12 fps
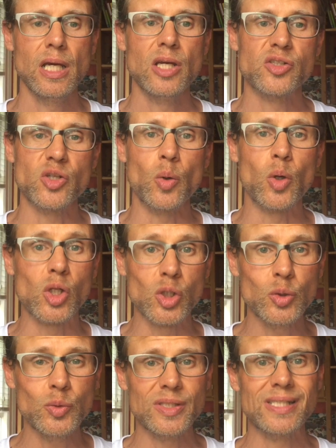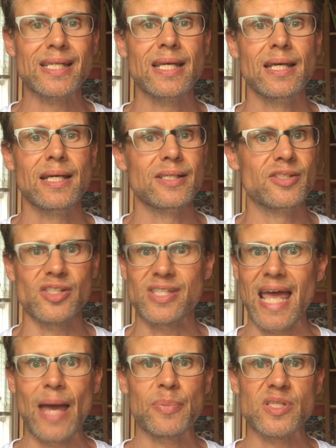So gluten just
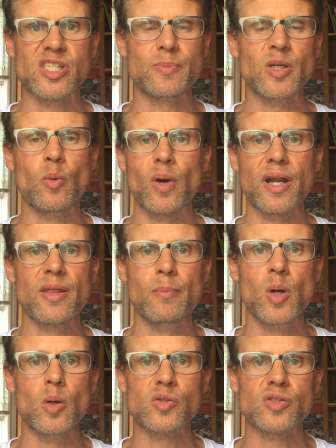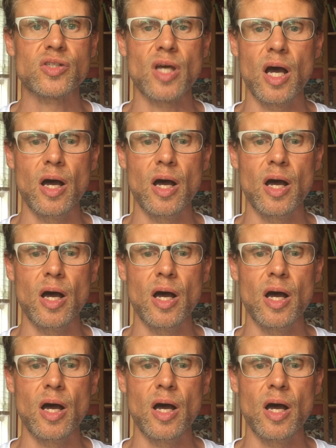happens to be one of the most